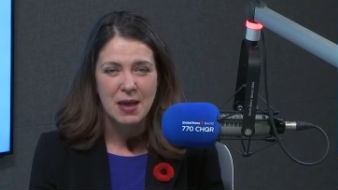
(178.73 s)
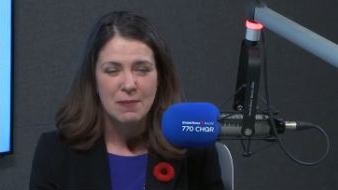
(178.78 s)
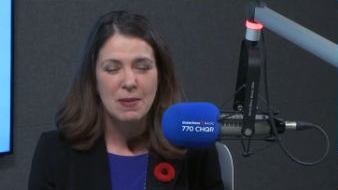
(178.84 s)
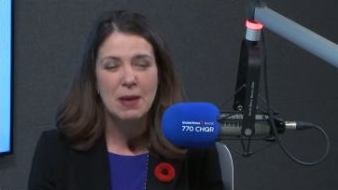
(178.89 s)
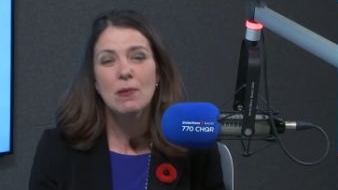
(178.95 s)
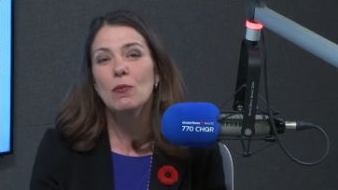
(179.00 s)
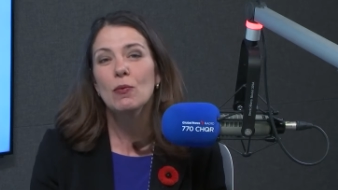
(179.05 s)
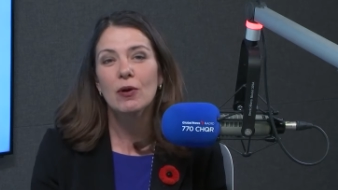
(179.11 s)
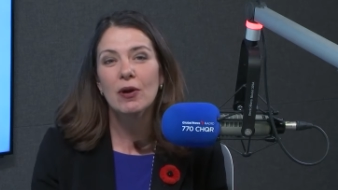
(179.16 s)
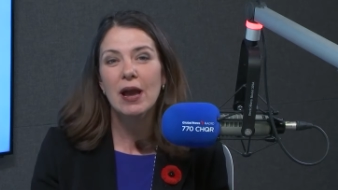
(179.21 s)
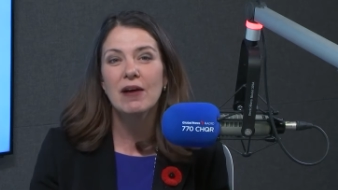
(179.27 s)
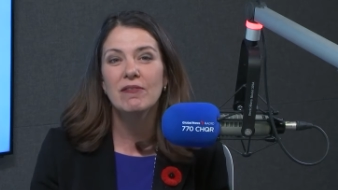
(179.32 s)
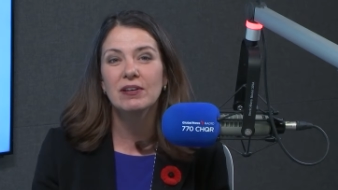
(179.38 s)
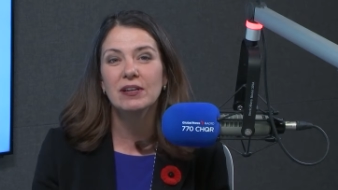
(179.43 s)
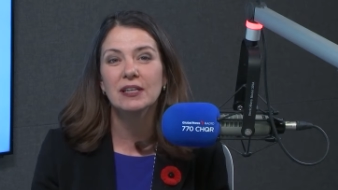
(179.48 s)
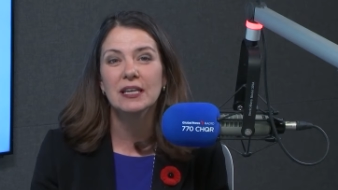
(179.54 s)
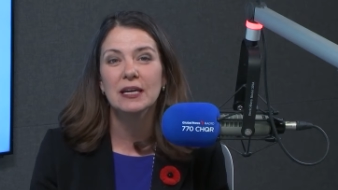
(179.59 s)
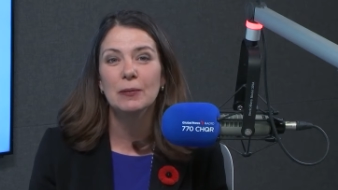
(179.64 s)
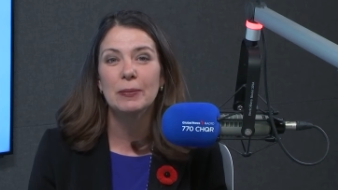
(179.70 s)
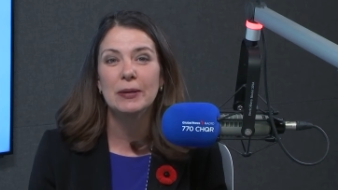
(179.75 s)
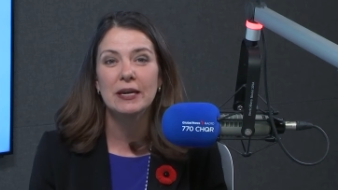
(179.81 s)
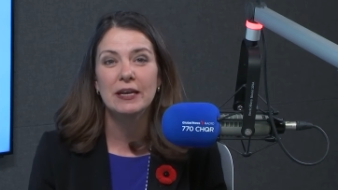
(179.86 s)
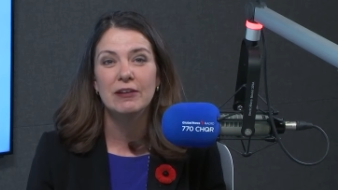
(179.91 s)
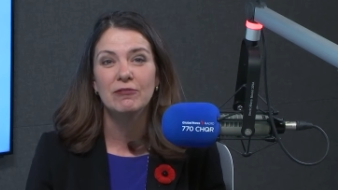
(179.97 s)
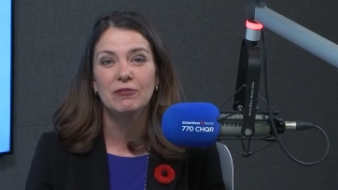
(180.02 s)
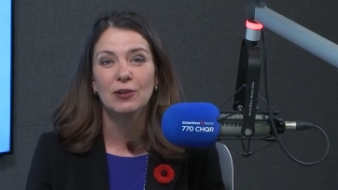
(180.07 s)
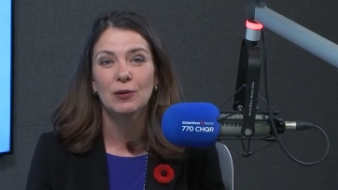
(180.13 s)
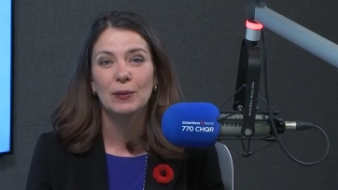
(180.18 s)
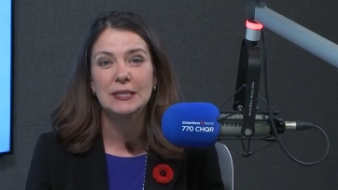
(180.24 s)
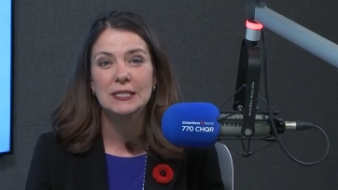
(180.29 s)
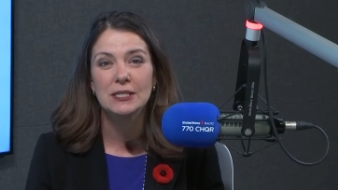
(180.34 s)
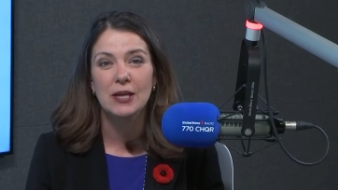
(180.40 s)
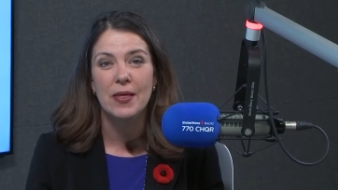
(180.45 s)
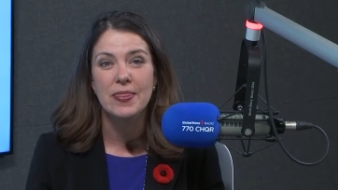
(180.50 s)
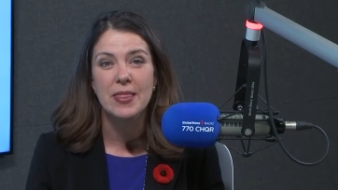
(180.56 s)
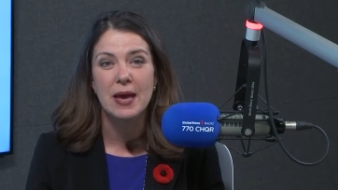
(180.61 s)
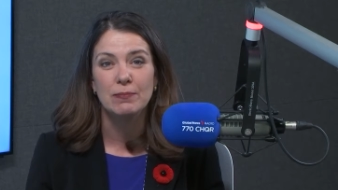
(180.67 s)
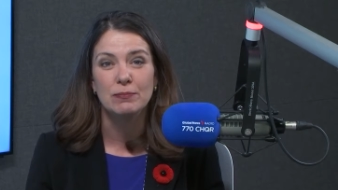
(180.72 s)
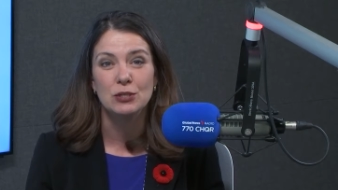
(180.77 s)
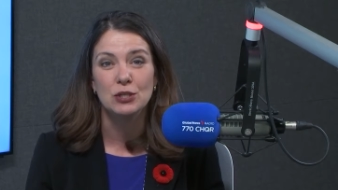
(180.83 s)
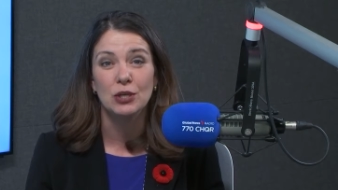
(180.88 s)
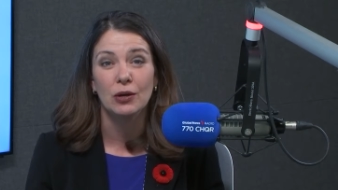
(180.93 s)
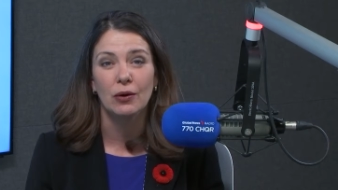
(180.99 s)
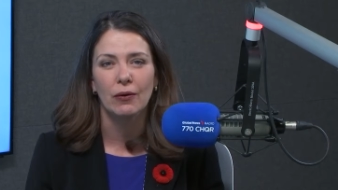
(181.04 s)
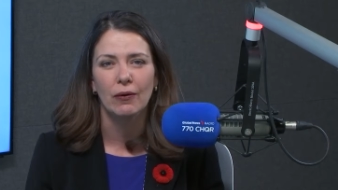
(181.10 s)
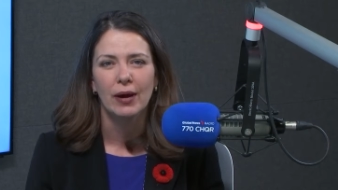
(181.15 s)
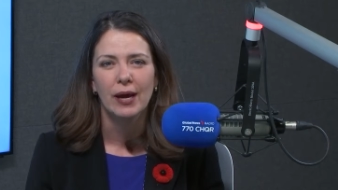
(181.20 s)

Maybe we're having a little bit of influence on them too,